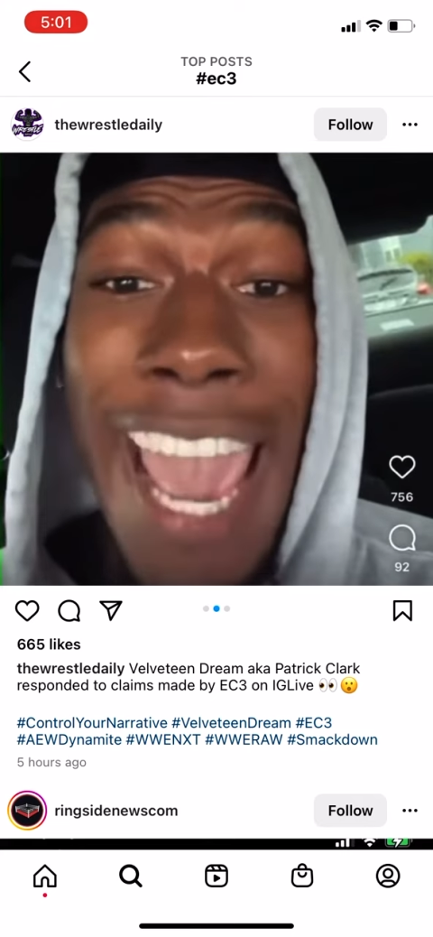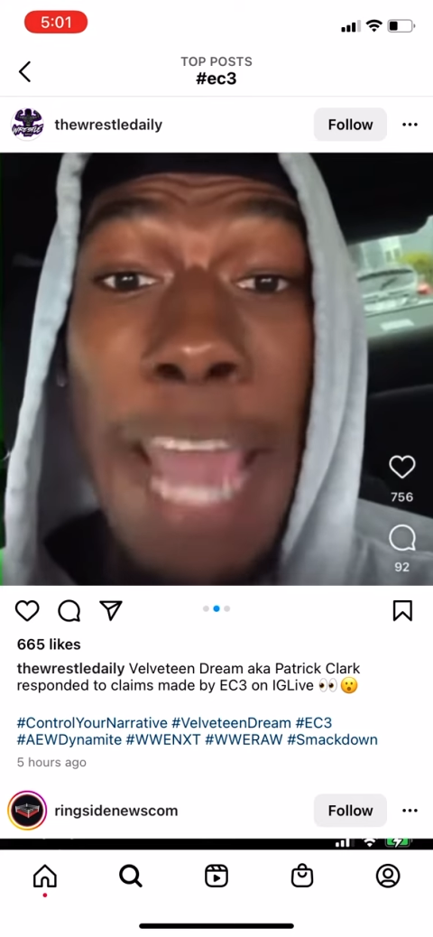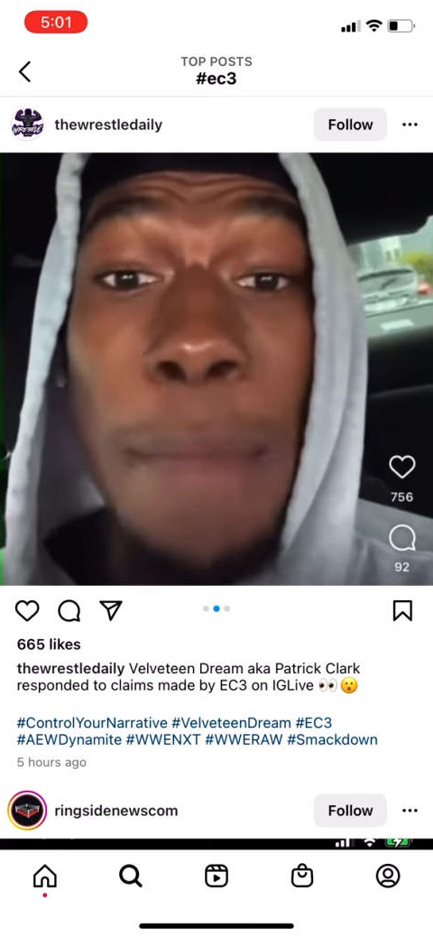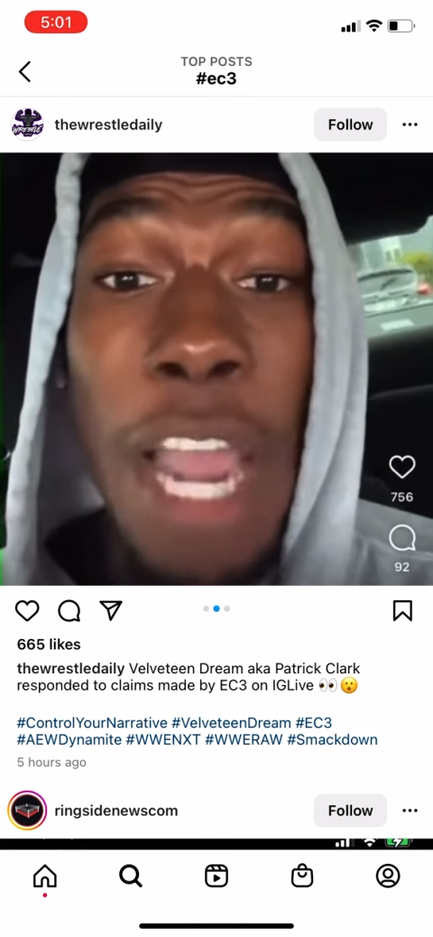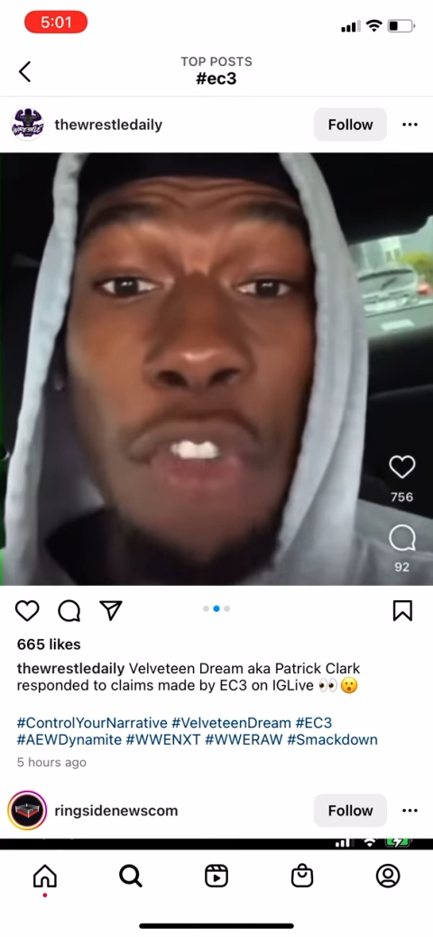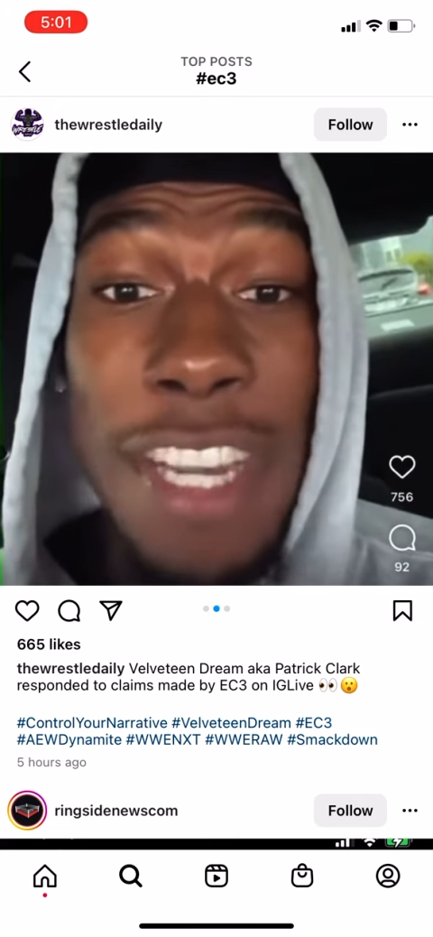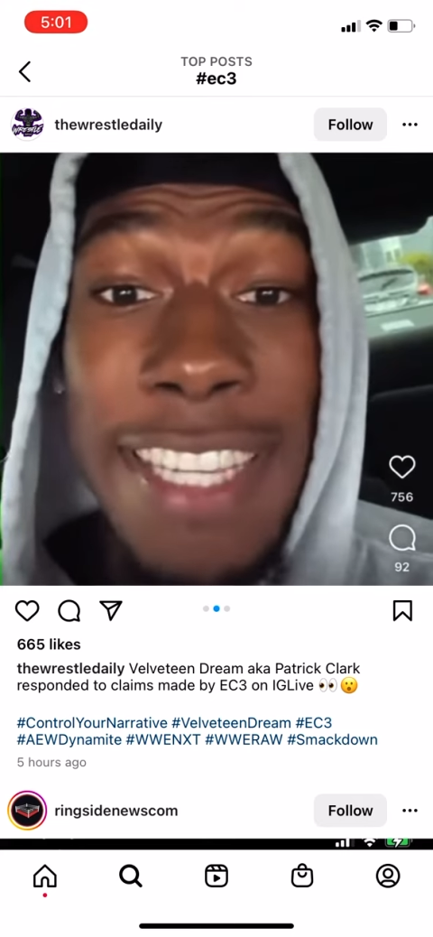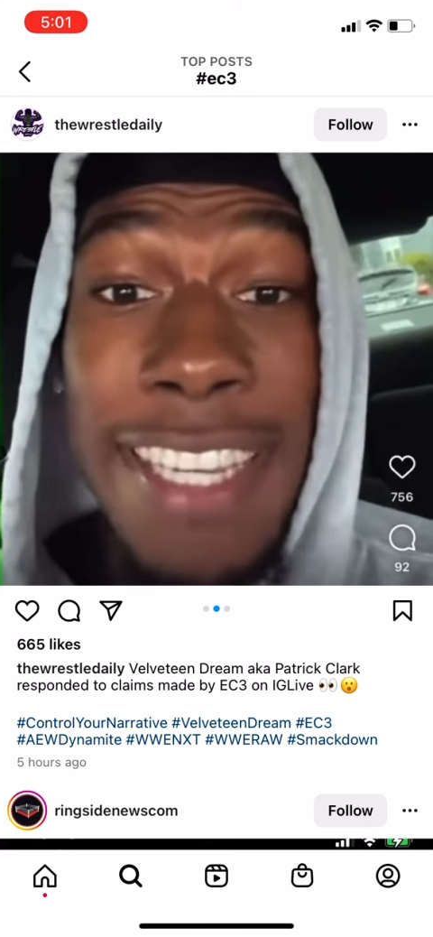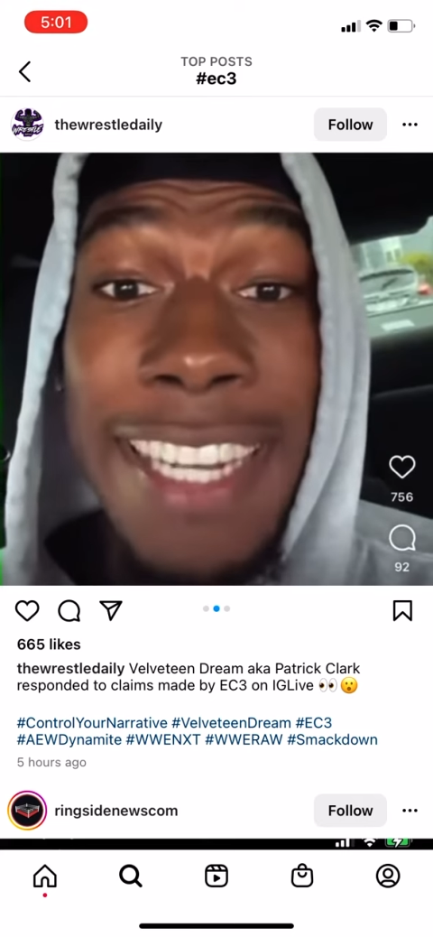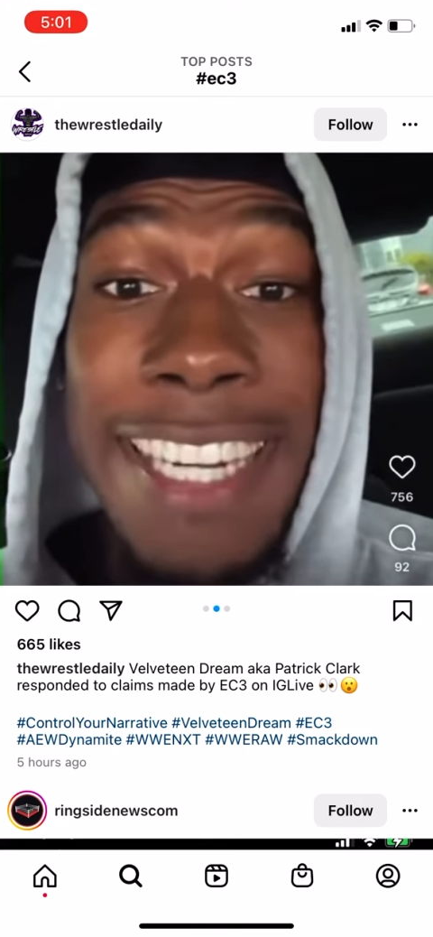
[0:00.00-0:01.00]
and my
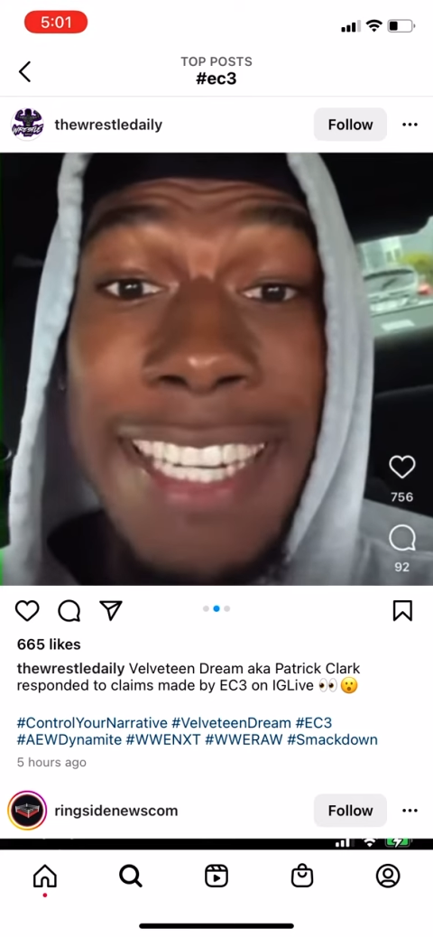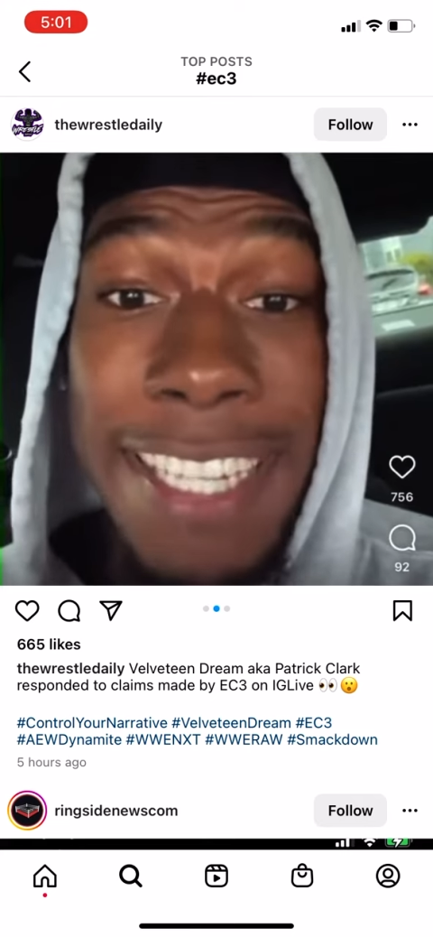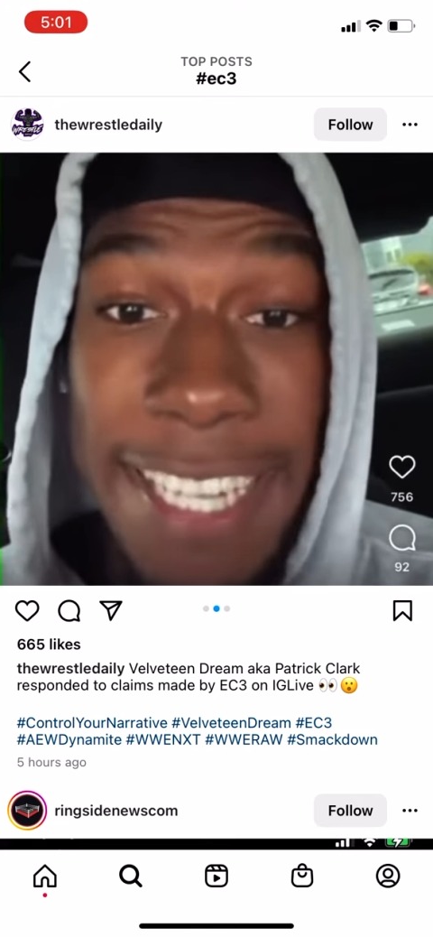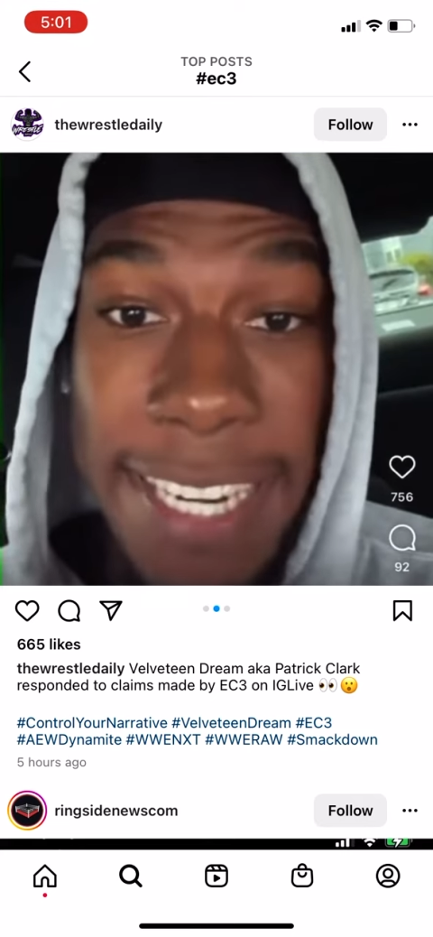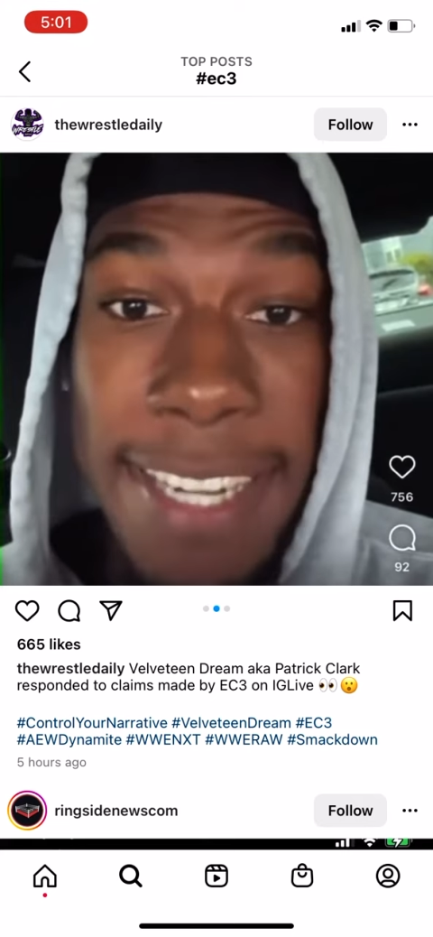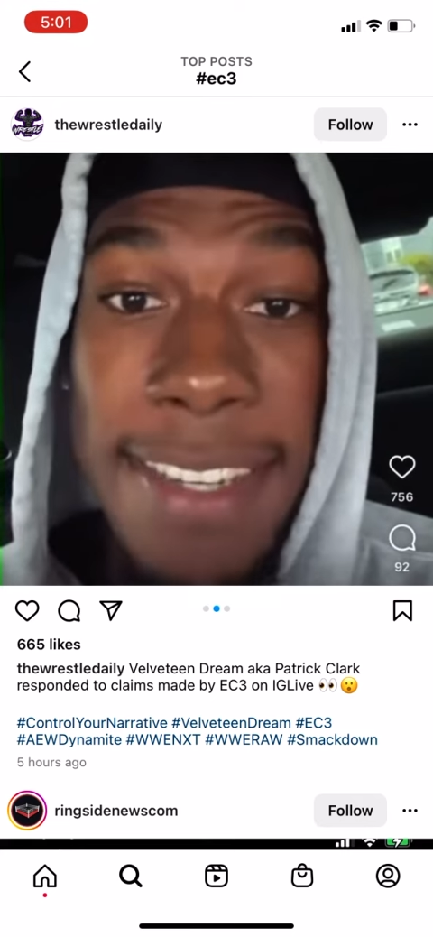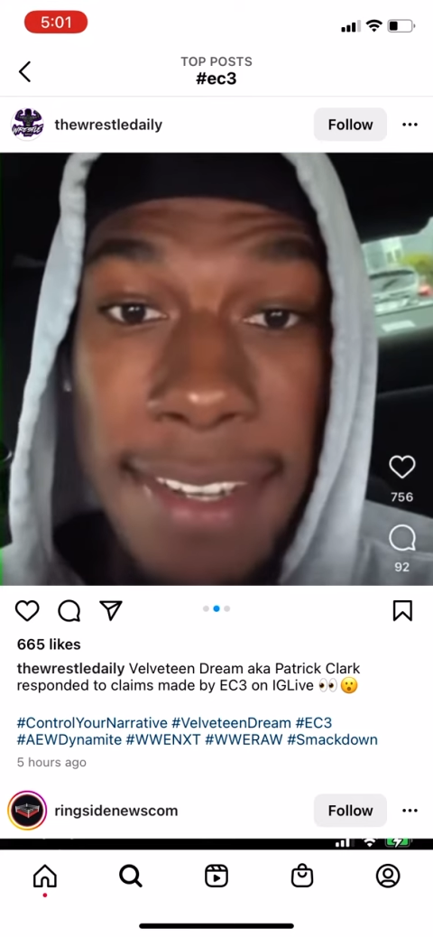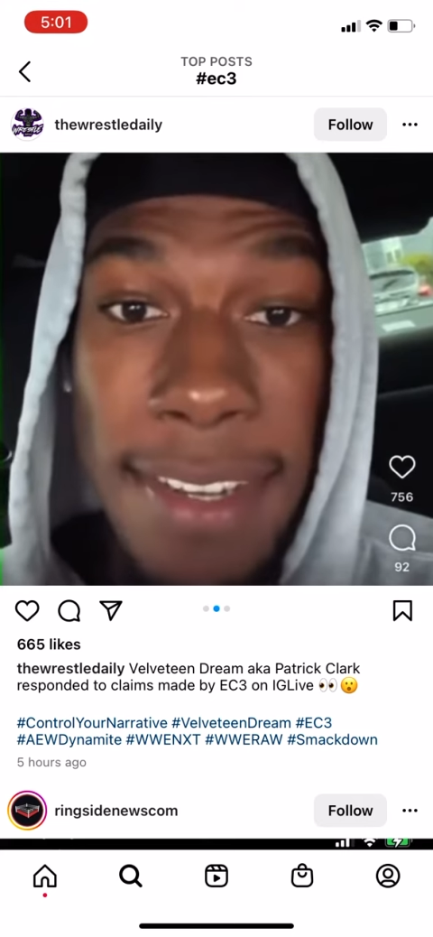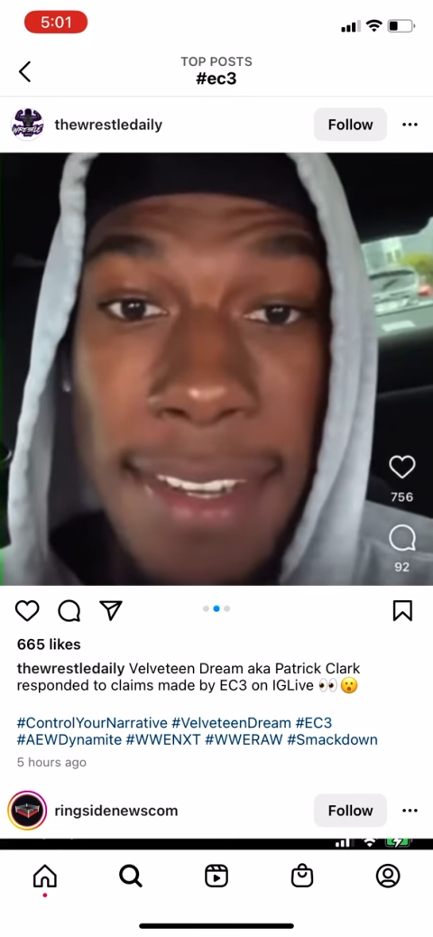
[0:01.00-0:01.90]
recently deleted,